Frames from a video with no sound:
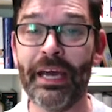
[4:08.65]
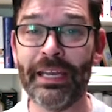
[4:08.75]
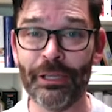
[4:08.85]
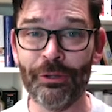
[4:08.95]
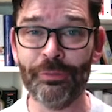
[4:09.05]

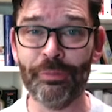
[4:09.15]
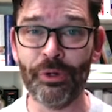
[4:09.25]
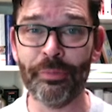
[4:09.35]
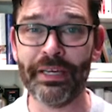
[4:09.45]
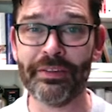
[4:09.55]
and learn
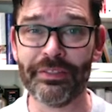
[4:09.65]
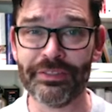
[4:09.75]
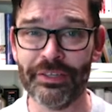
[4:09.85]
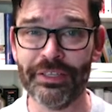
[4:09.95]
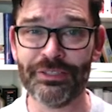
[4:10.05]
more about the
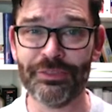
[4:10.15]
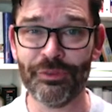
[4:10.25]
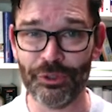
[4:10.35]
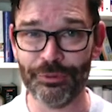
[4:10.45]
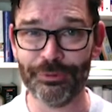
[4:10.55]
science
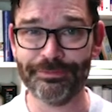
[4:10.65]
of you.